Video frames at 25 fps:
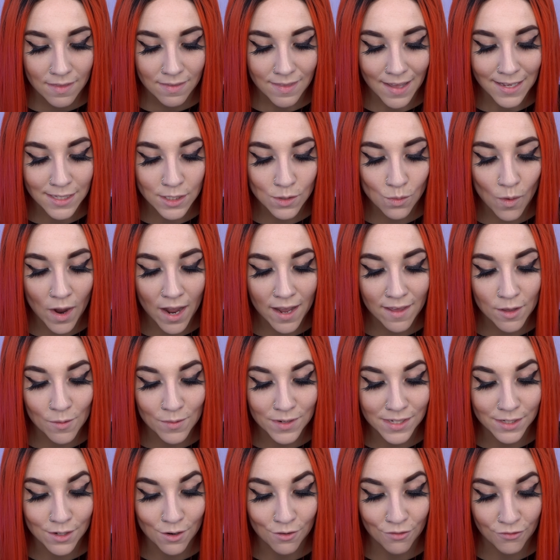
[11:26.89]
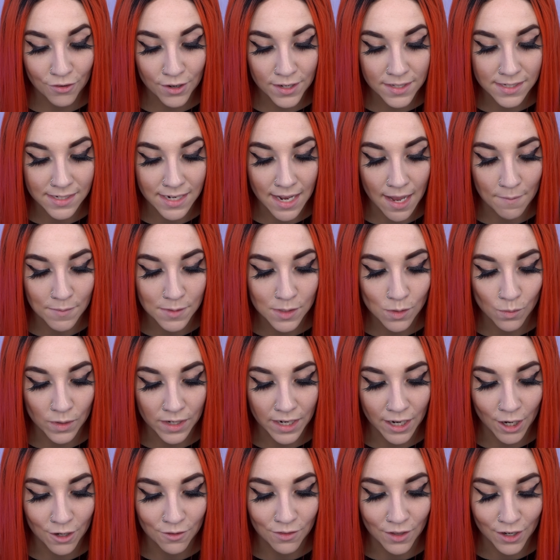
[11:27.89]
That's why there was no footsteps
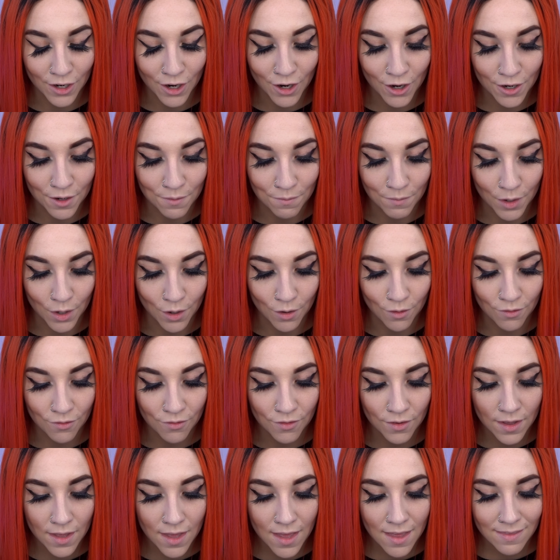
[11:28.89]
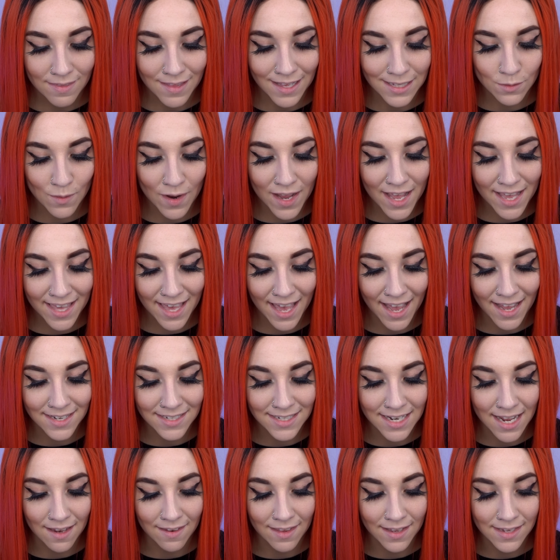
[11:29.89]
when I heard the curtain move. That's why I
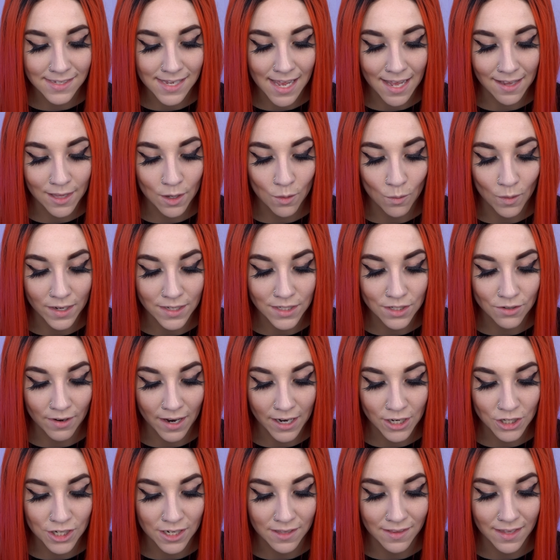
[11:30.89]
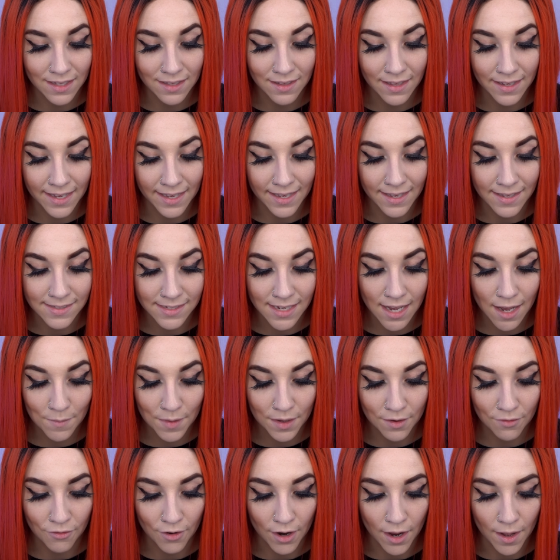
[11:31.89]
can't tell exactly what direction the clicking is
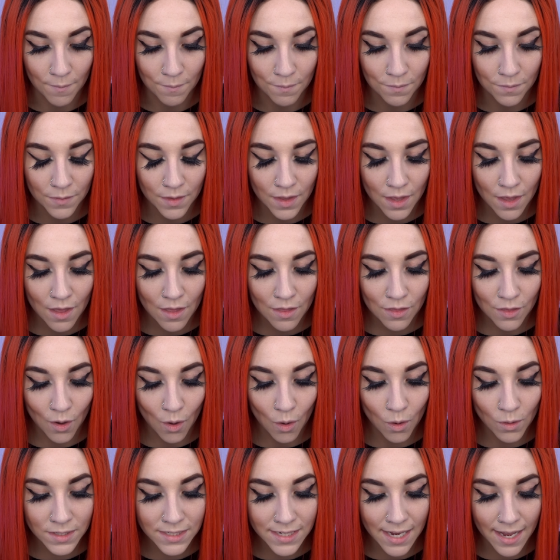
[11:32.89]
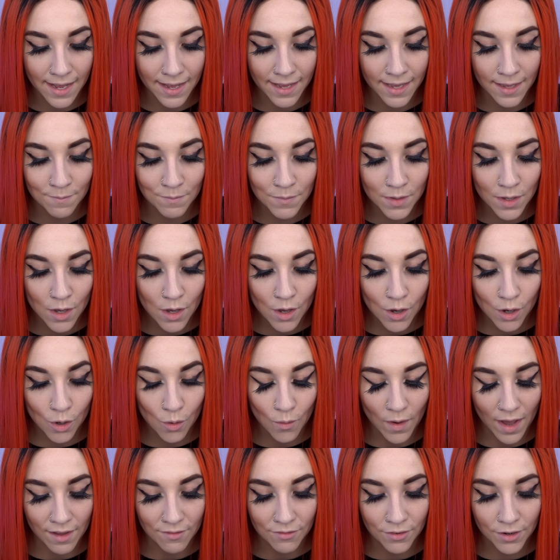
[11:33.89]
coming from. The whole time,
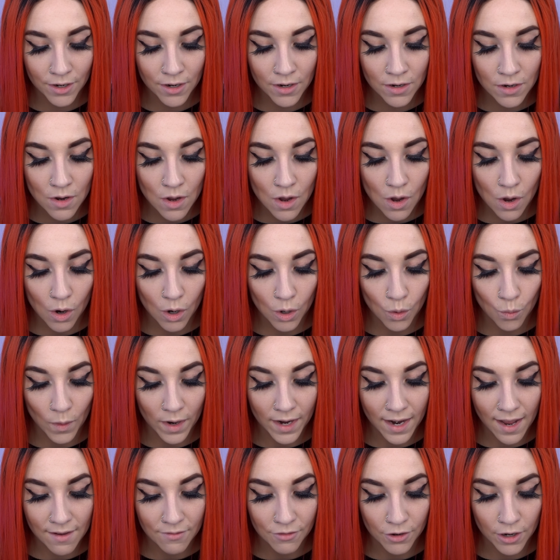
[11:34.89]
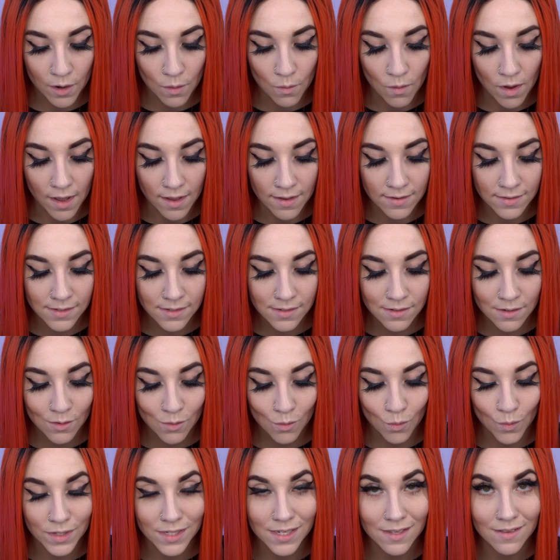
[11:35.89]
Whoever or whatever it was
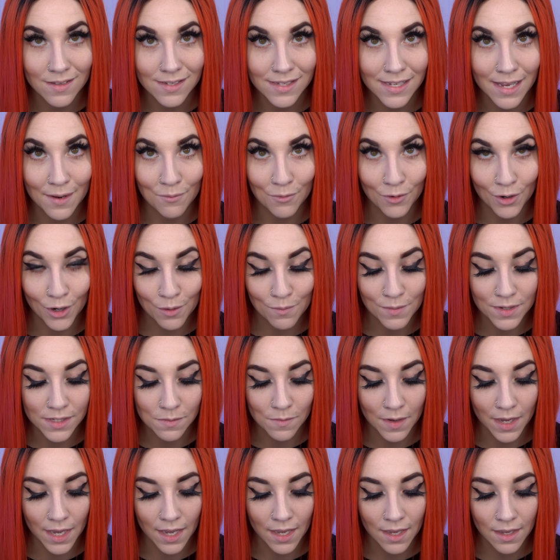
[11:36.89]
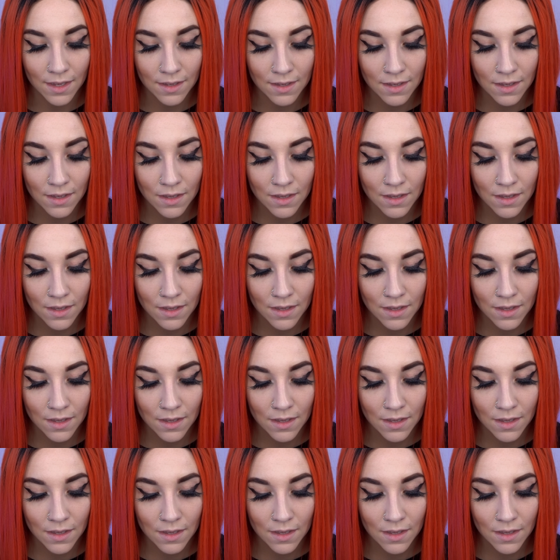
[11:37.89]
was in the same room as me.